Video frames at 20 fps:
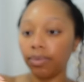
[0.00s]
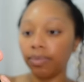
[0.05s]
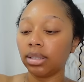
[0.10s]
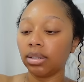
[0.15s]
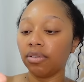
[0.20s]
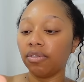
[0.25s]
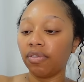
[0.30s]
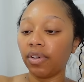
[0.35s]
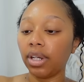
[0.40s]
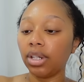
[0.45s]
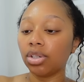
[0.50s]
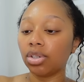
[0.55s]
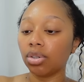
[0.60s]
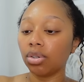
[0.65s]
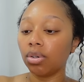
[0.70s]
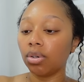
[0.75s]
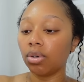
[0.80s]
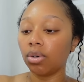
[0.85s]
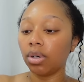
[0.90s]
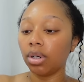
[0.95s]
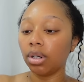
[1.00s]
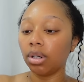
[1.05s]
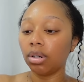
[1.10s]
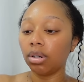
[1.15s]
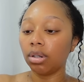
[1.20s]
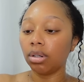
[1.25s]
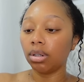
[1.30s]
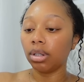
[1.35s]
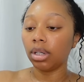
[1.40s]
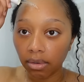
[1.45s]
It's a facial
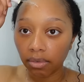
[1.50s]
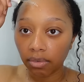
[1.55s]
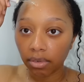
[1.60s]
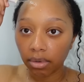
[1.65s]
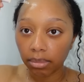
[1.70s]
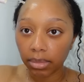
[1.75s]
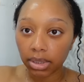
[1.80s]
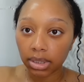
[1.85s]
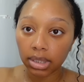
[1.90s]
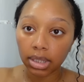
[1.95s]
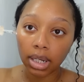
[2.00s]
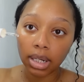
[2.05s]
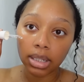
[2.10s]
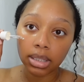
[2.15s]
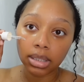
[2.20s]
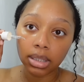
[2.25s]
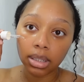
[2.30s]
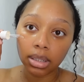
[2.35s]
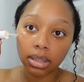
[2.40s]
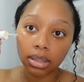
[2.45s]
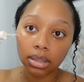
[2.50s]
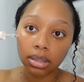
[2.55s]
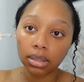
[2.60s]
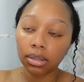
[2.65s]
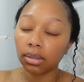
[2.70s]
oil for massaging